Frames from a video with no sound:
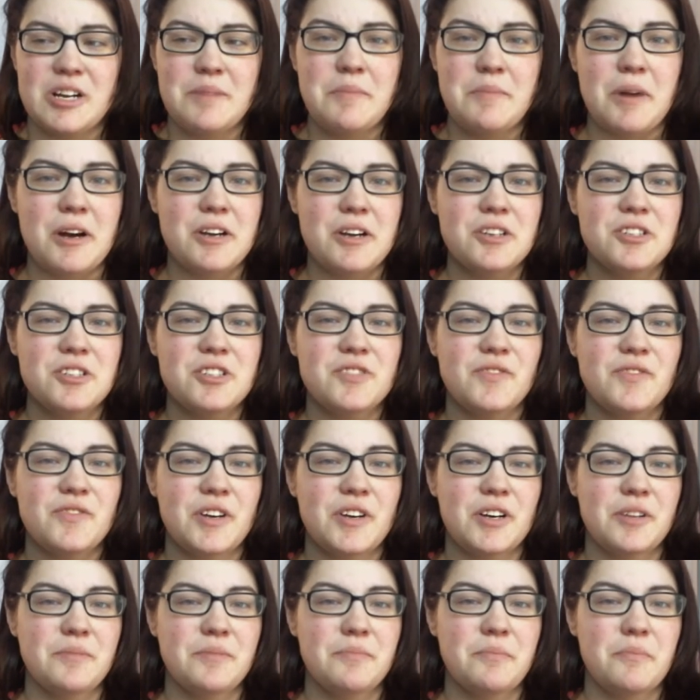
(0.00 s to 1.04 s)
March
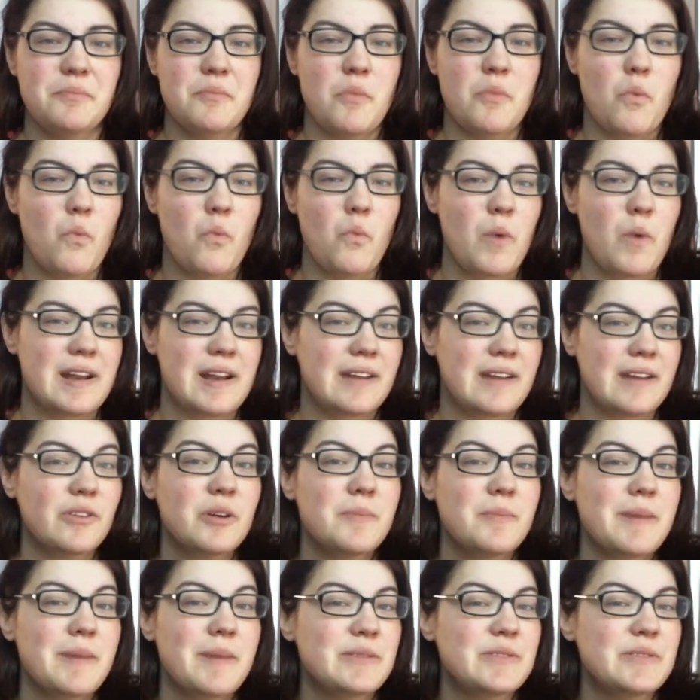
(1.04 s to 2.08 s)
for whatever
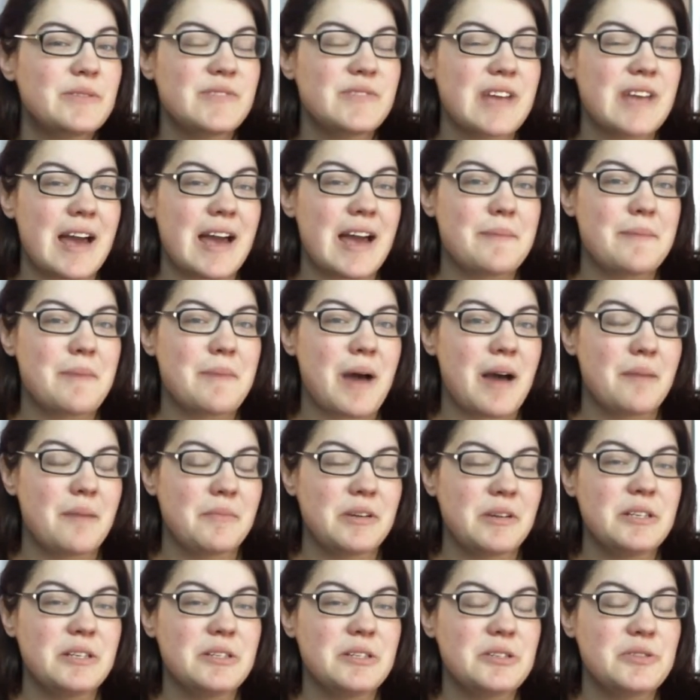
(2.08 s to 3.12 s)
amount of time. I'm
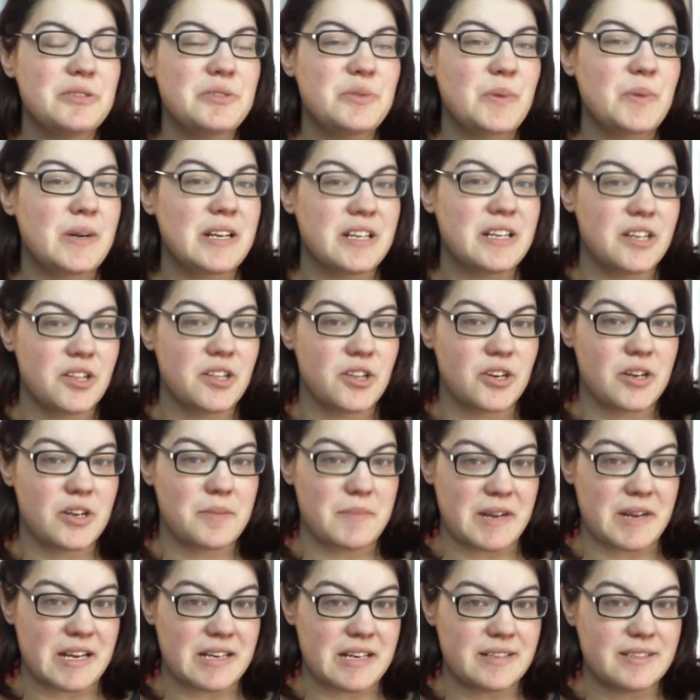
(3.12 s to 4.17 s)
going to do twenty to thirty
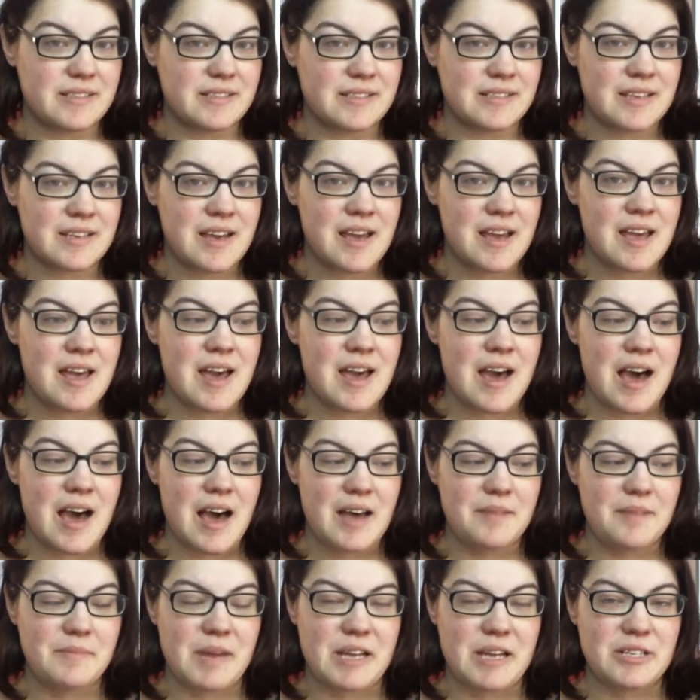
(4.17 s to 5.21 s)
minutes
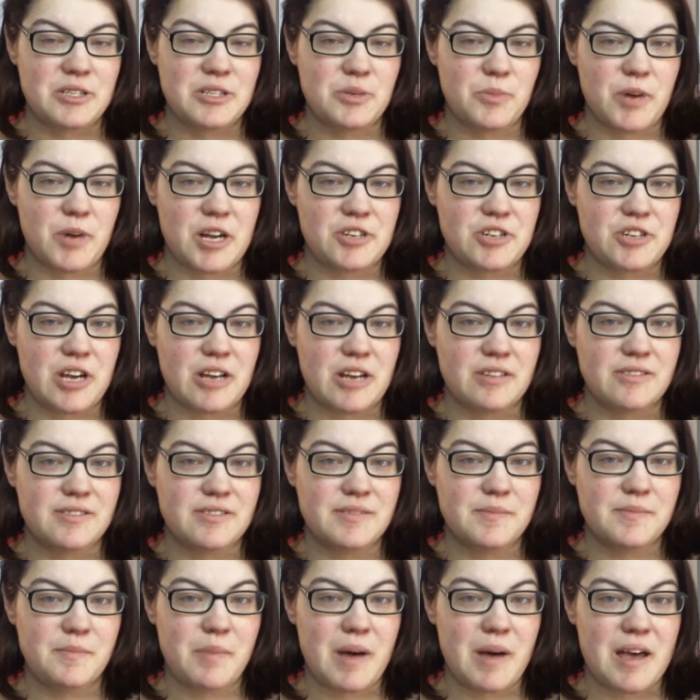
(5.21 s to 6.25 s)
on my two projects,
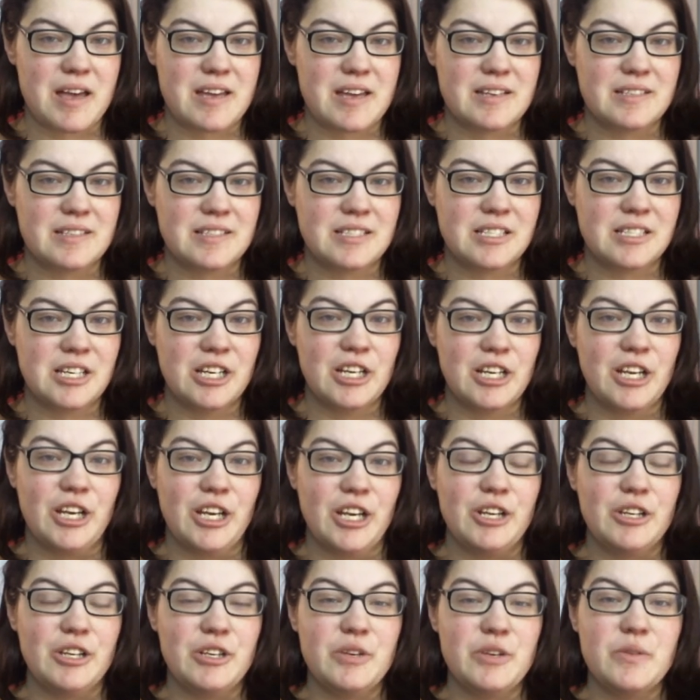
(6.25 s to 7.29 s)
but
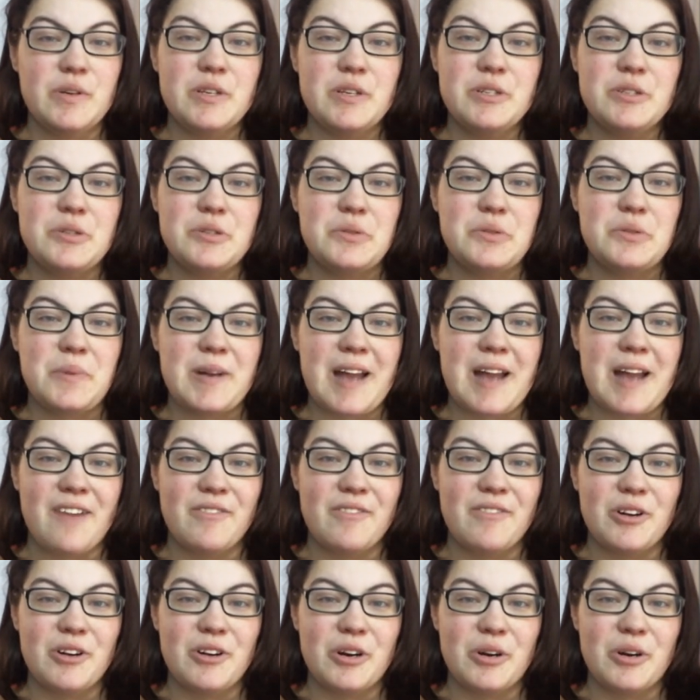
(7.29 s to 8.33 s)
you can do
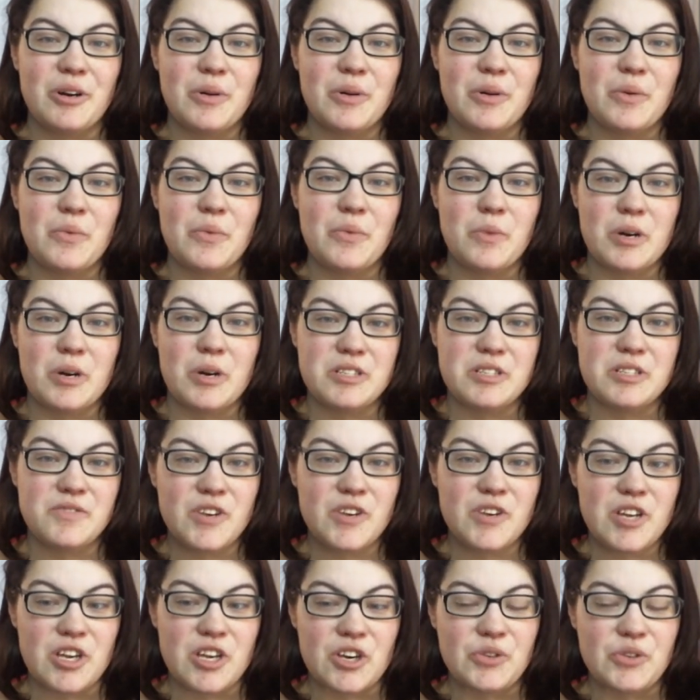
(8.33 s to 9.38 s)
whatever works for
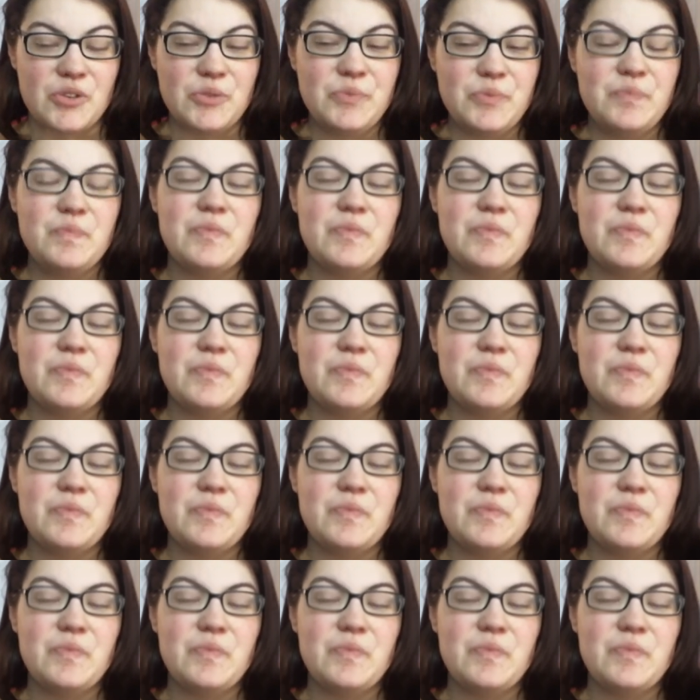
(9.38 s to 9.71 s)
you.